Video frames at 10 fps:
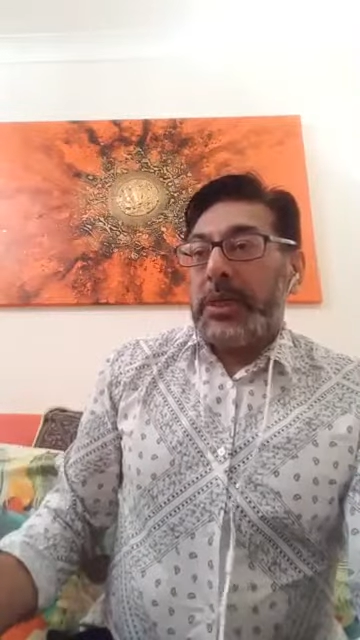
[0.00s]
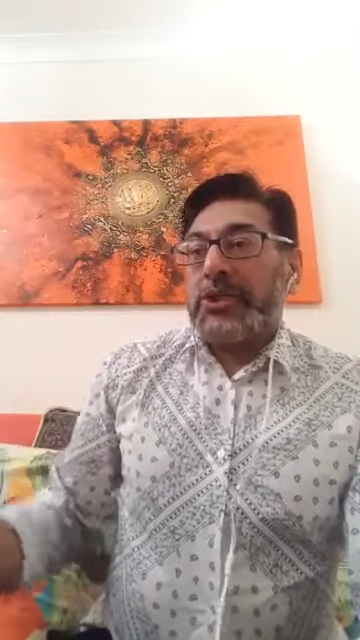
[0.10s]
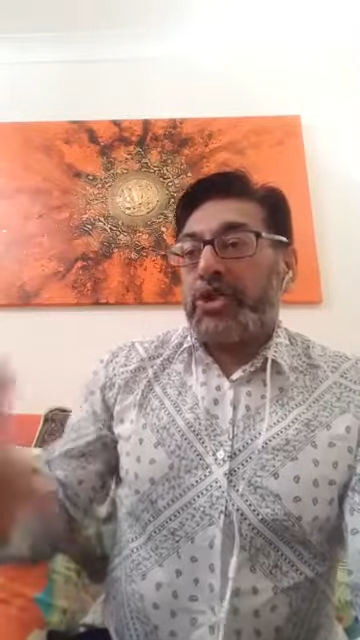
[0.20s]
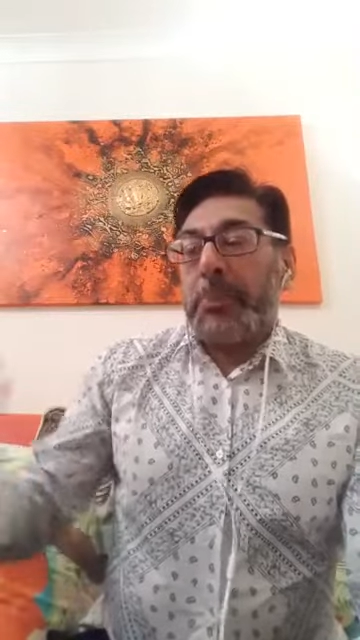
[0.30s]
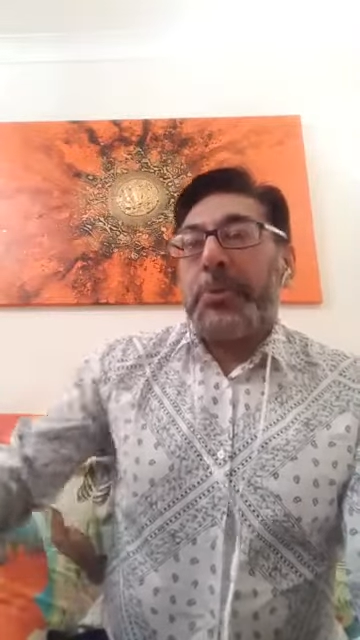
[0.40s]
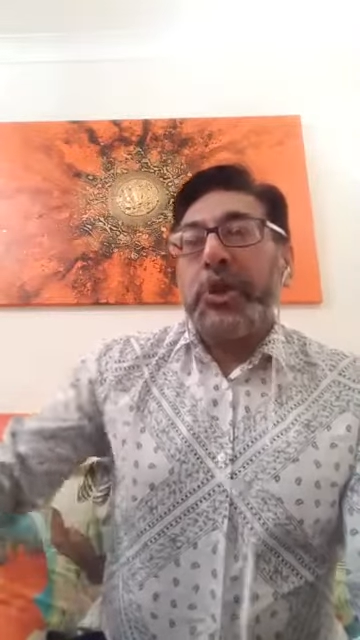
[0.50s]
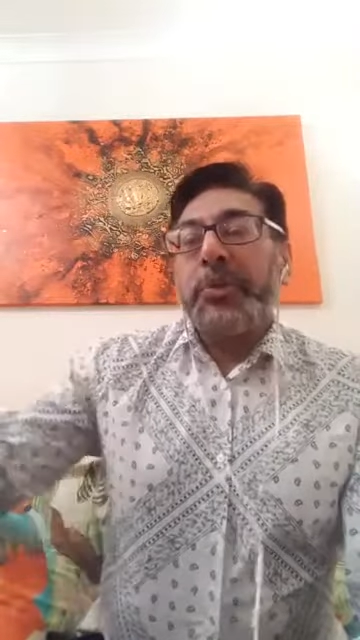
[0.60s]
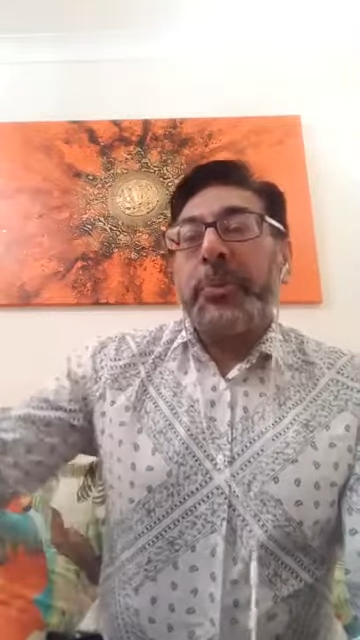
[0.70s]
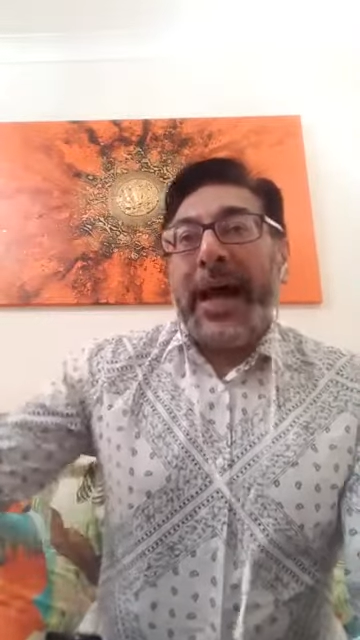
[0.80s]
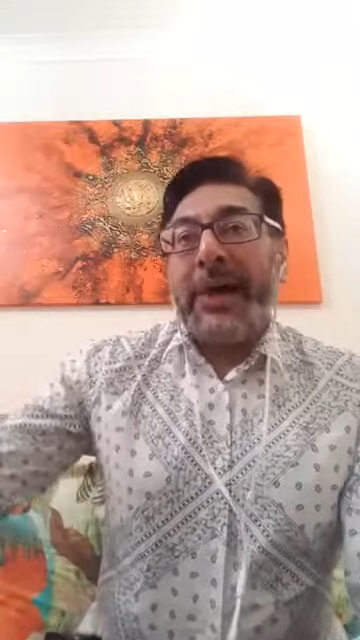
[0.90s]
is stopping you
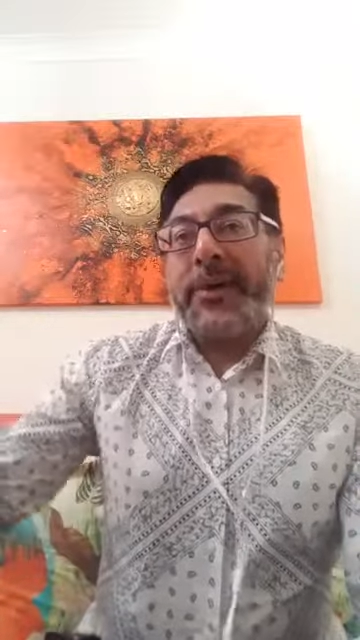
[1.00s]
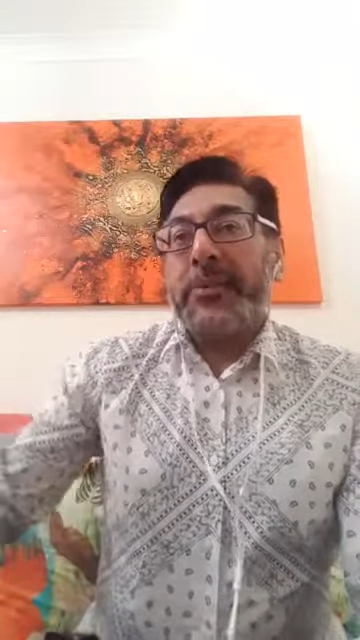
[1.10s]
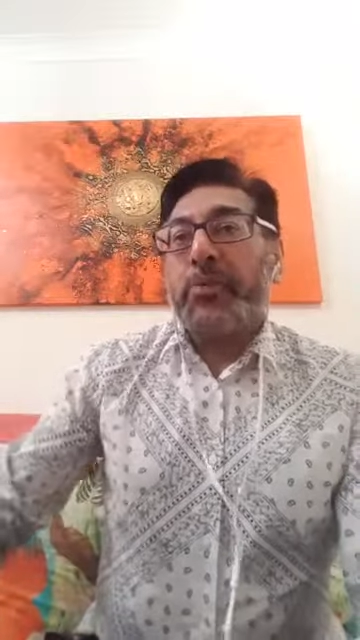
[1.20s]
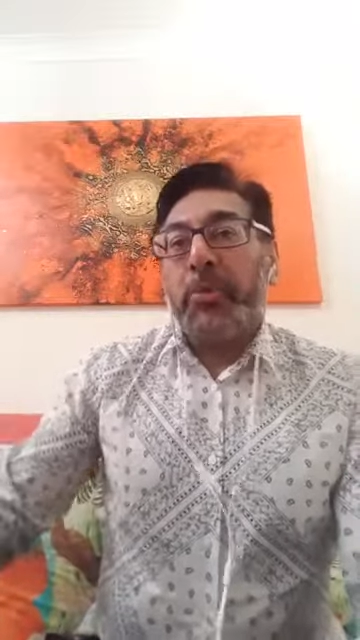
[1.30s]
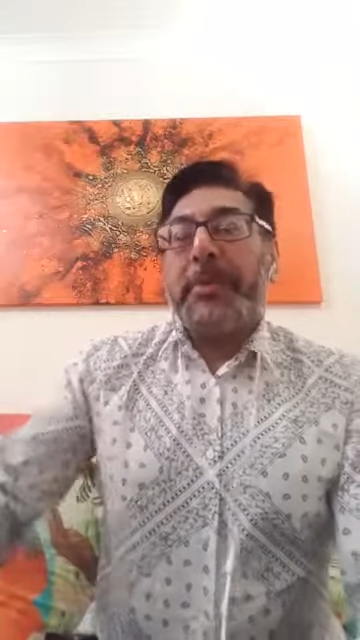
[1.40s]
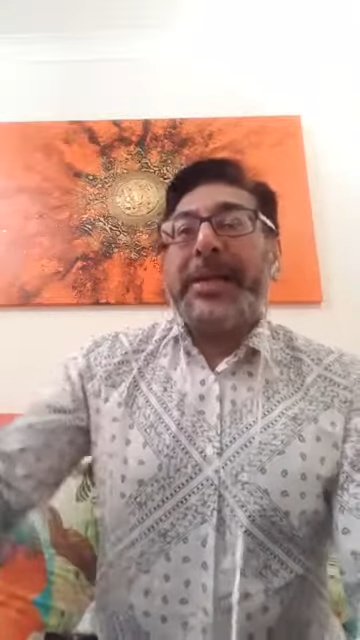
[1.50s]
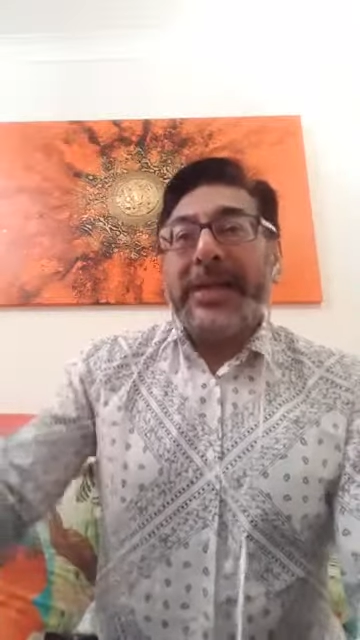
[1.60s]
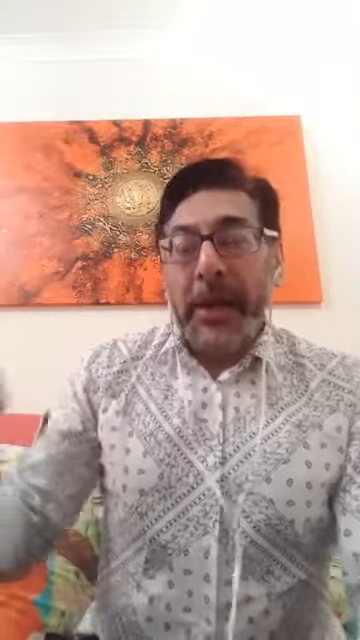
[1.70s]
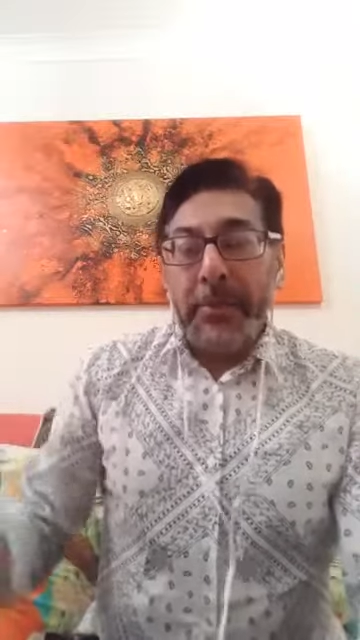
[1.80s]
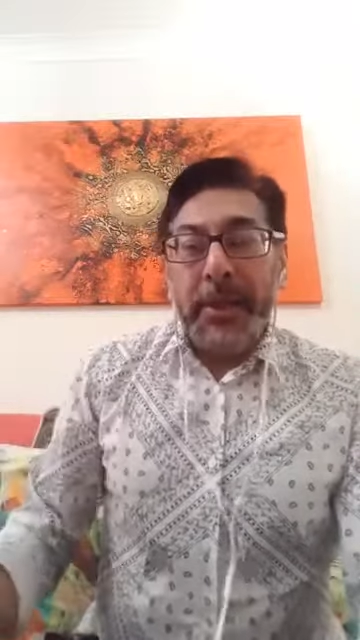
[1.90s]
from having more
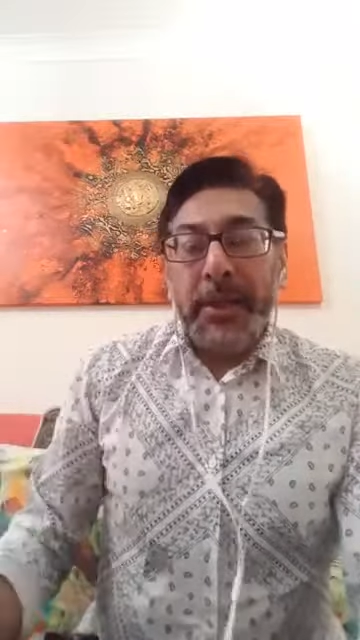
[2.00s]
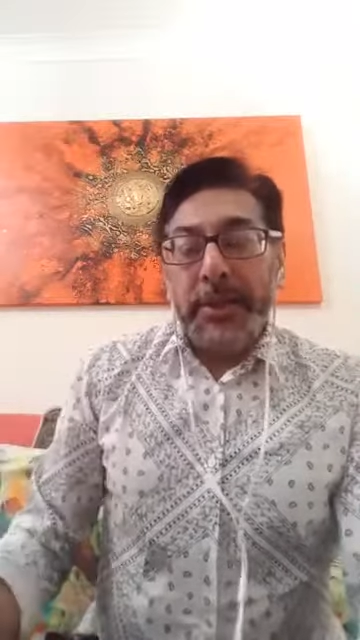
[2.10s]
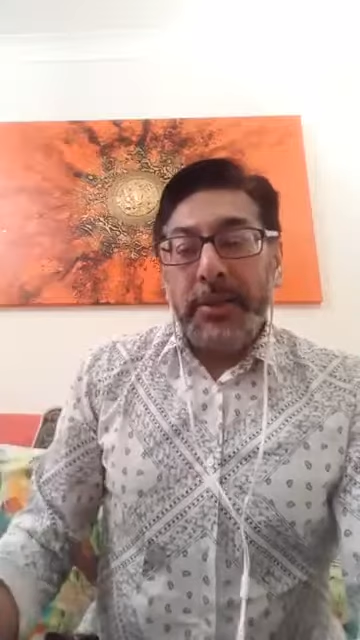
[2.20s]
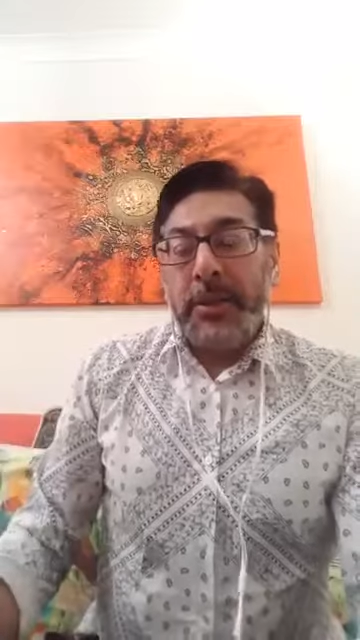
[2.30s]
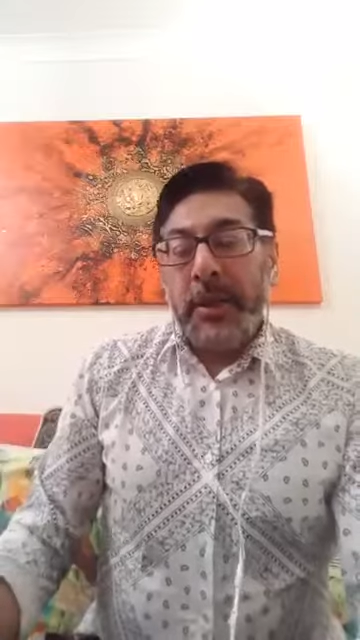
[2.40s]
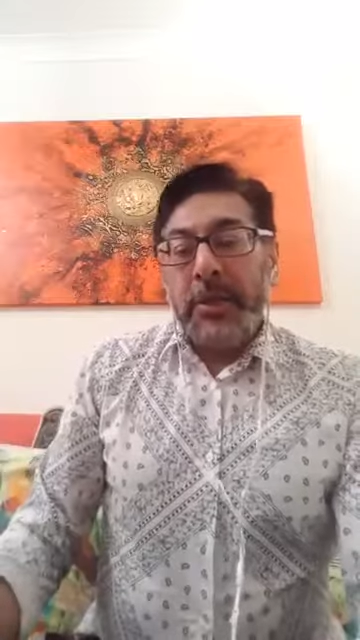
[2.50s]
money coming in